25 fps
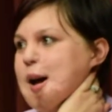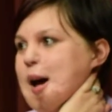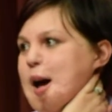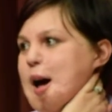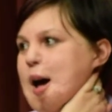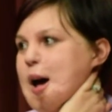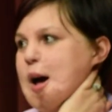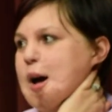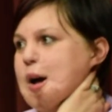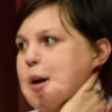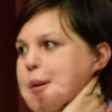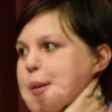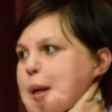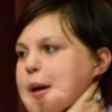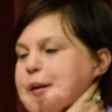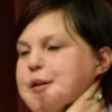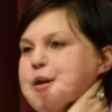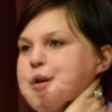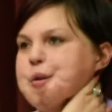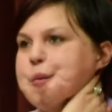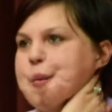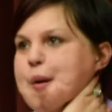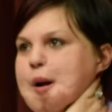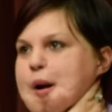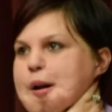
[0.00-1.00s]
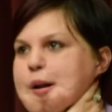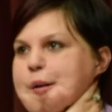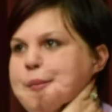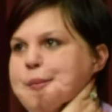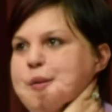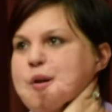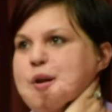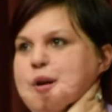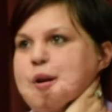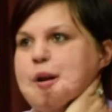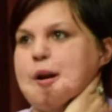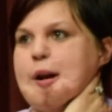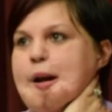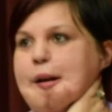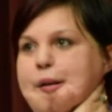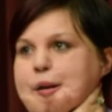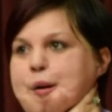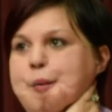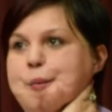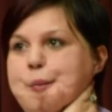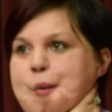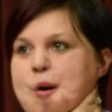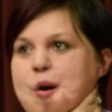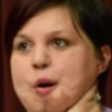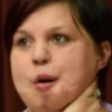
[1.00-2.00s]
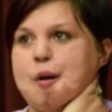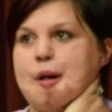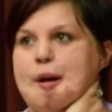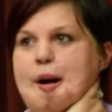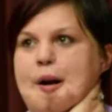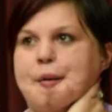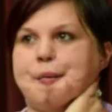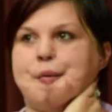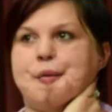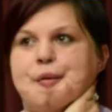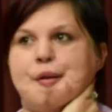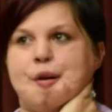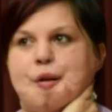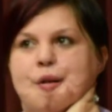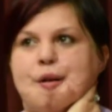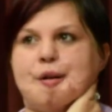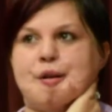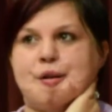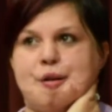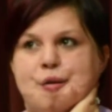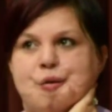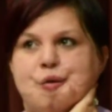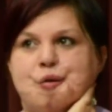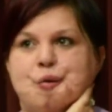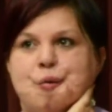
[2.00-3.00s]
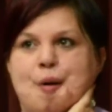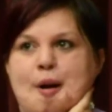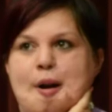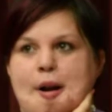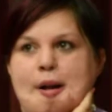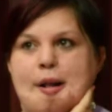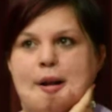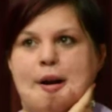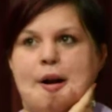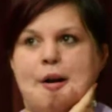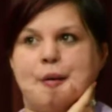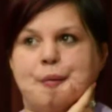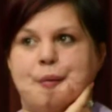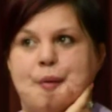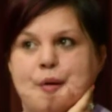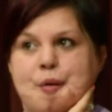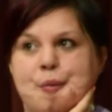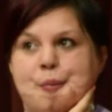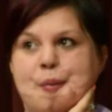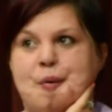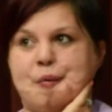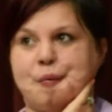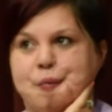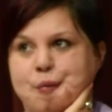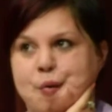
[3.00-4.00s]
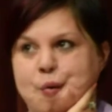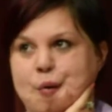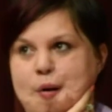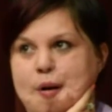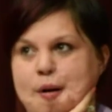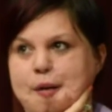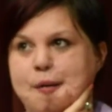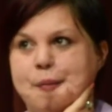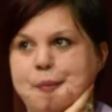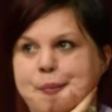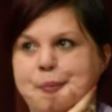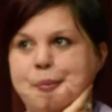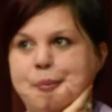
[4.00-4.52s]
I just wanted them to let them know that I was still the same Johanna that I was before.